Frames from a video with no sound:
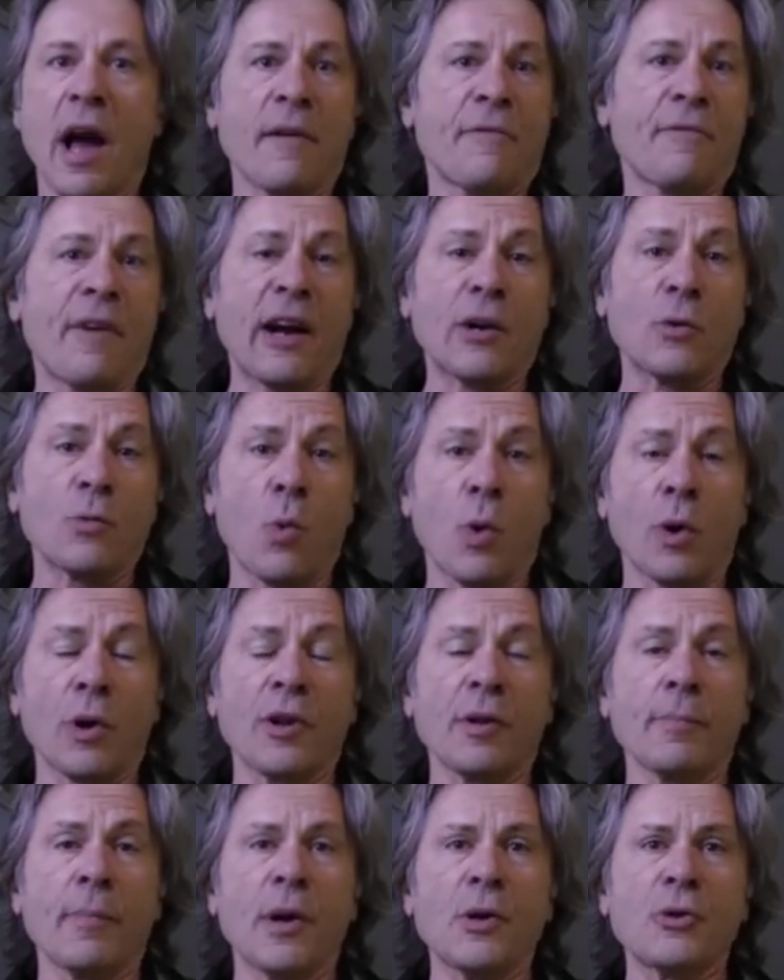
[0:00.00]
In fact, one
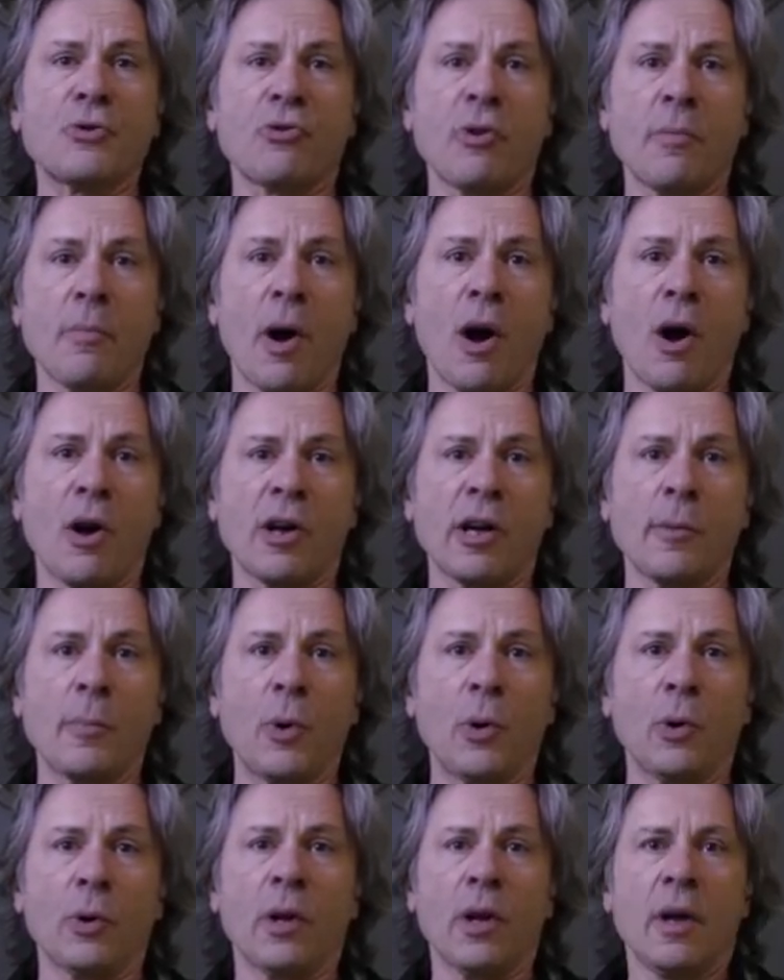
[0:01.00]
of the most
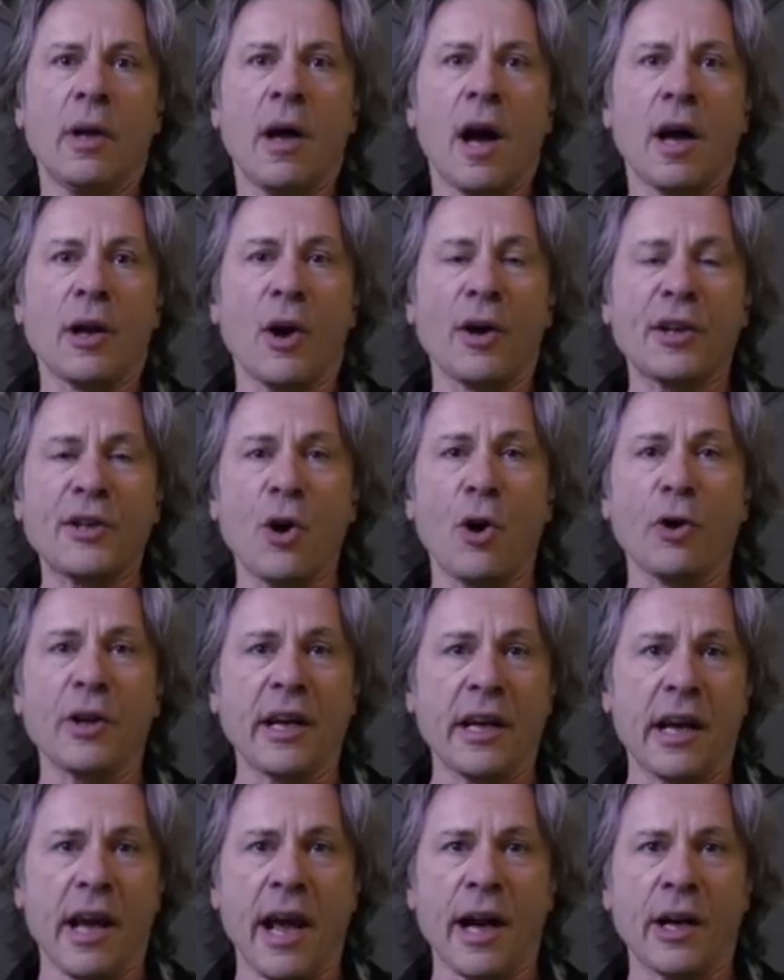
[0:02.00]
remarkable and
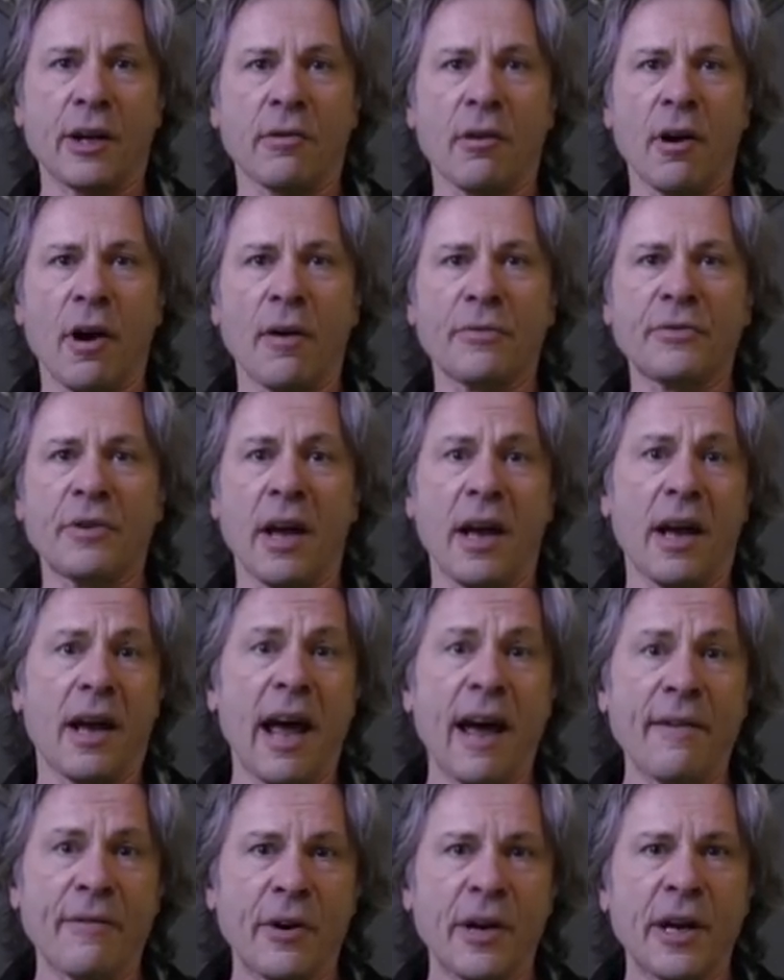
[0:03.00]
iconic aircraft
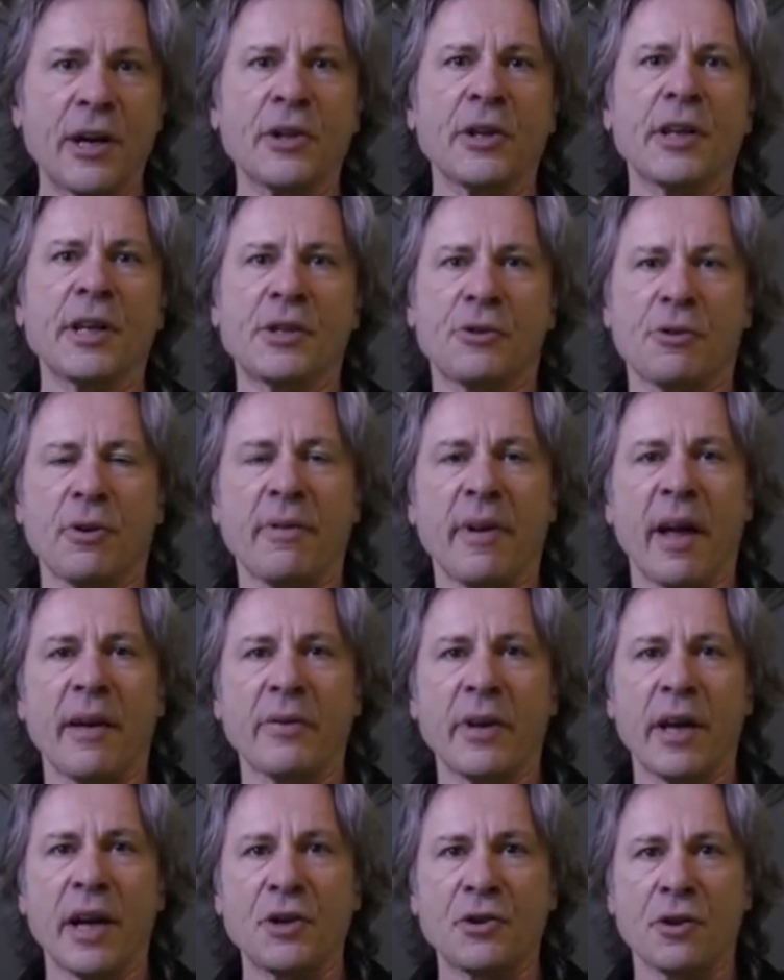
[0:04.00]
ever in the history of
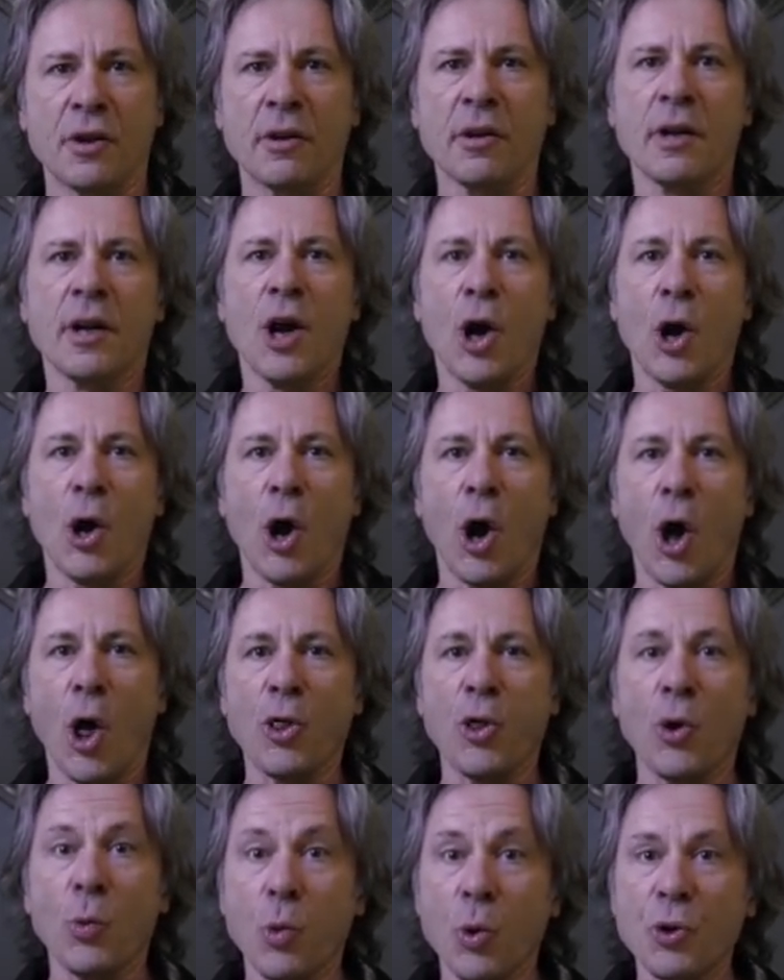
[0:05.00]
aviation,
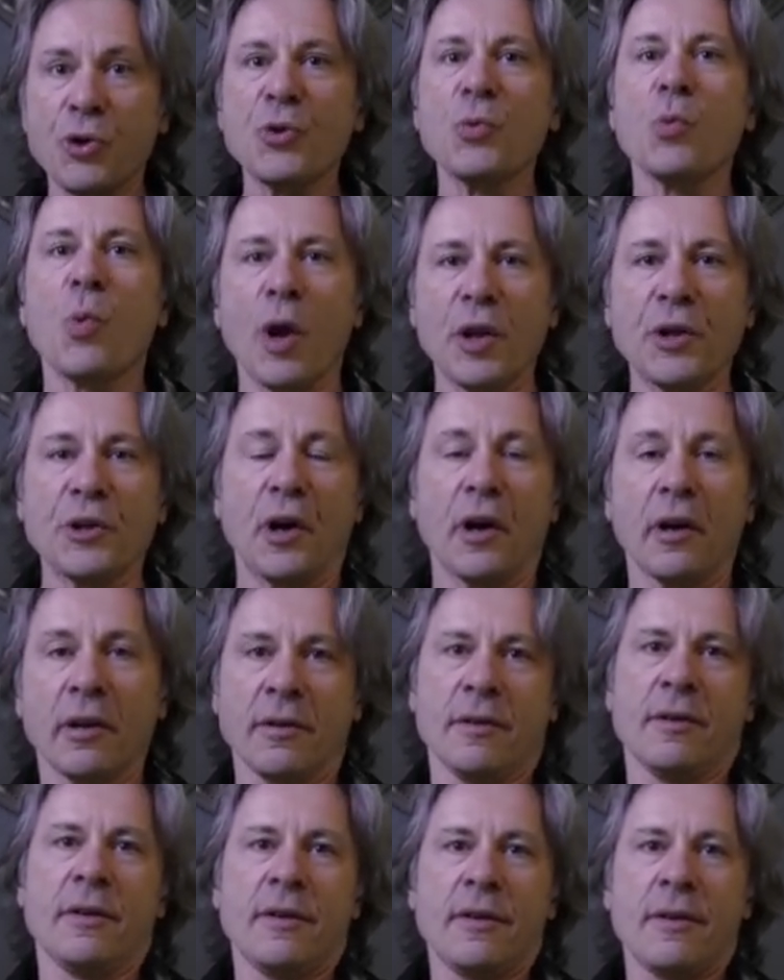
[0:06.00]
the wooden wonder,
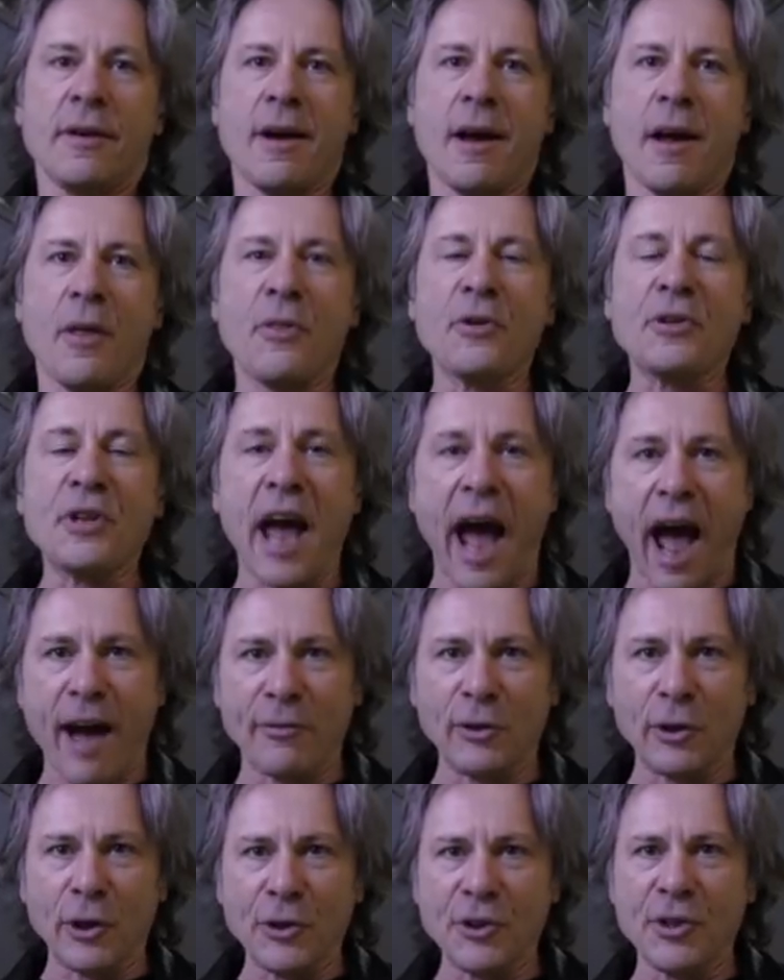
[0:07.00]
the De
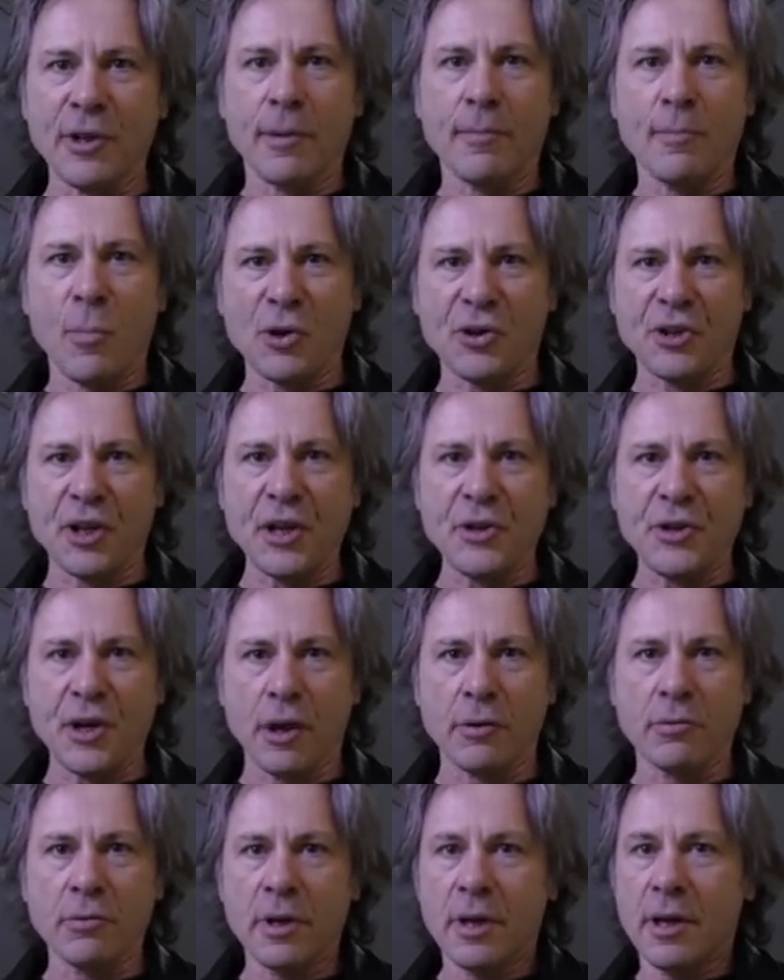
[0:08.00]
Havilland
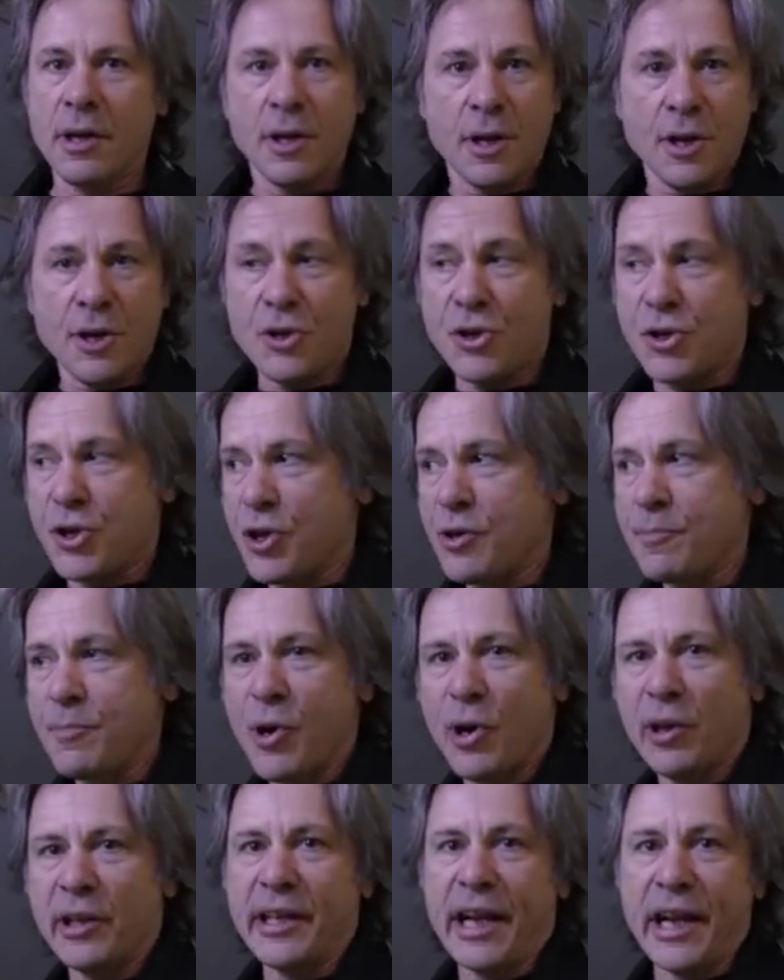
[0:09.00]
Mosquito. Two
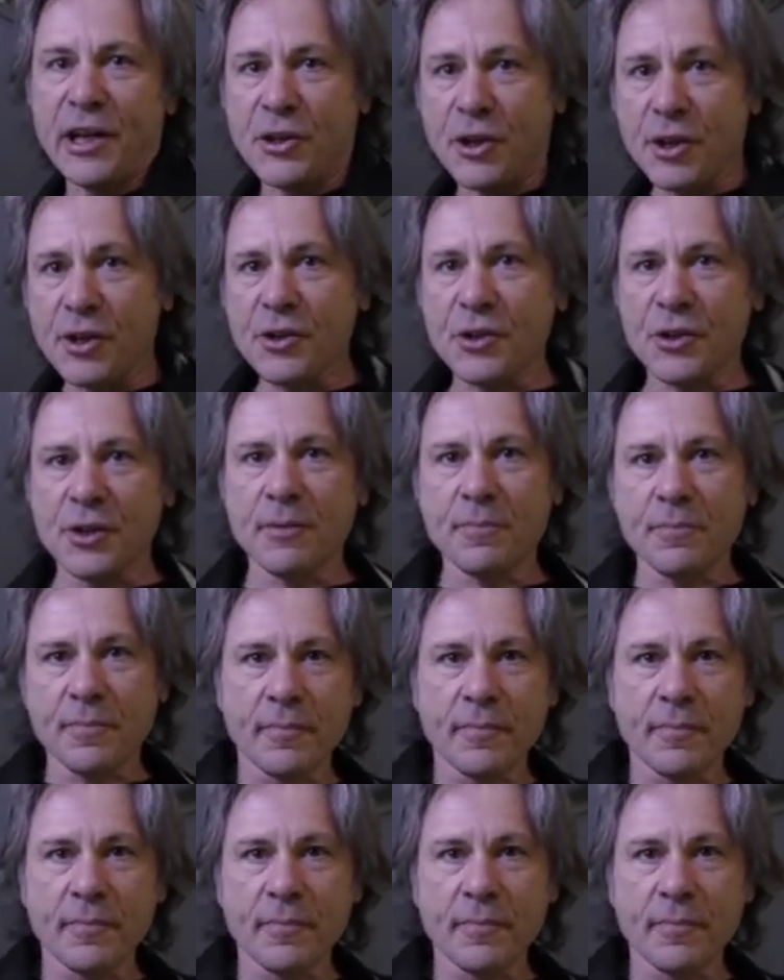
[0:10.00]
Merlin engines